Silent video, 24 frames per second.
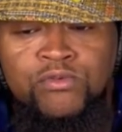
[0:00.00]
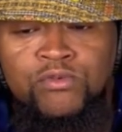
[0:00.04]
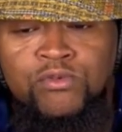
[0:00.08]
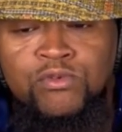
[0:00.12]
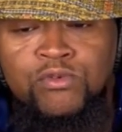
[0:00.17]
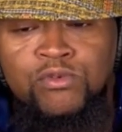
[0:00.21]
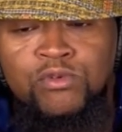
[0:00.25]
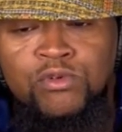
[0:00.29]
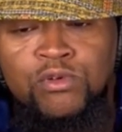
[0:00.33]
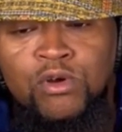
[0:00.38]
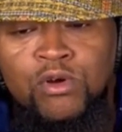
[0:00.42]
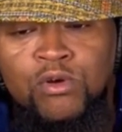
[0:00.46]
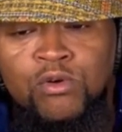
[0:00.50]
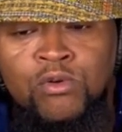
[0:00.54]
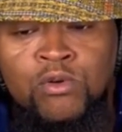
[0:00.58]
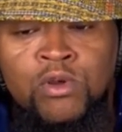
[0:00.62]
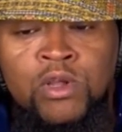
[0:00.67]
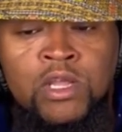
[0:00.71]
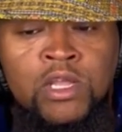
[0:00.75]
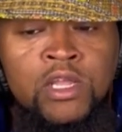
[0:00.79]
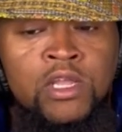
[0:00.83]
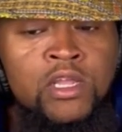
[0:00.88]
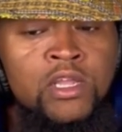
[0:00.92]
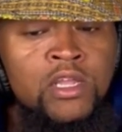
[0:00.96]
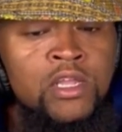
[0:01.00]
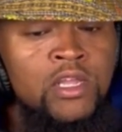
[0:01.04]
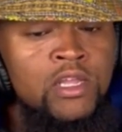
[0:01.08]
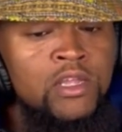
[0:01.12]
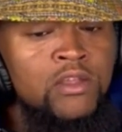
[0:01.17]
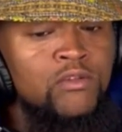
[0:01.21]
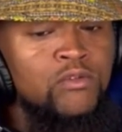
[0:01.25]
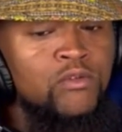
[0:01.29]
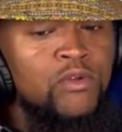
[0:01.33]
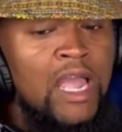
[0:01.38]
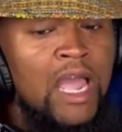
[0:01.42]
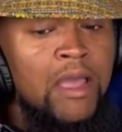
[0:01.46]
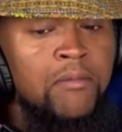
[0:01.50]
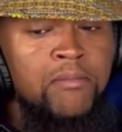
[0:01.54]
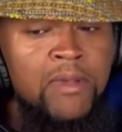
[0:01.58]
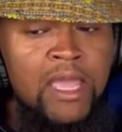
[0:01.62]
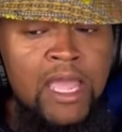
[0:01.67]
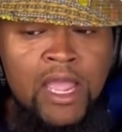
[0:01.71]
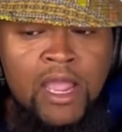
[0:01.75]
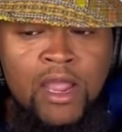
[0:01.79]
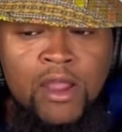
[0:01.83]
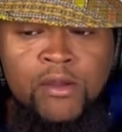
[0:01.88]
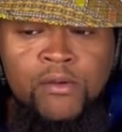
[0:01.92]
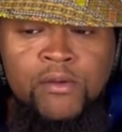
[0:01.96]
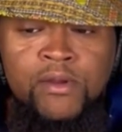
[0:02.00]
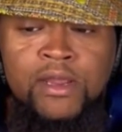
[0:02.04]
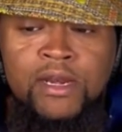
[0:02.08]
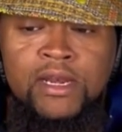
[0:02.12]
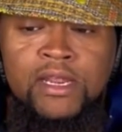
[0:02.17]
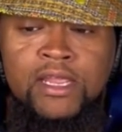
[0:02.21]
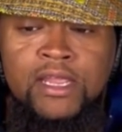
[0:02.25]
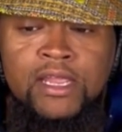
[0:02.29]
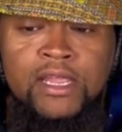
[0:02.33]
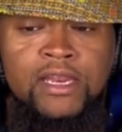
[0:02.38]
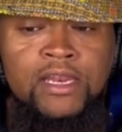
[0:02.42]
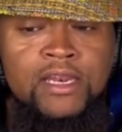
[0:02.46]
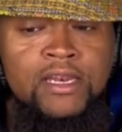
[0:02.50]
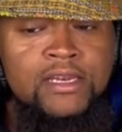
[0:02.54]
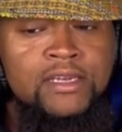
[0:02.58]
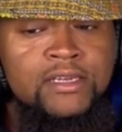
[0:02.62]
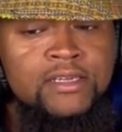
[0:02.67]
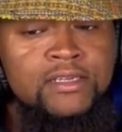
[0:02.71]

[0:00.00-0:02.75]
you know you got married and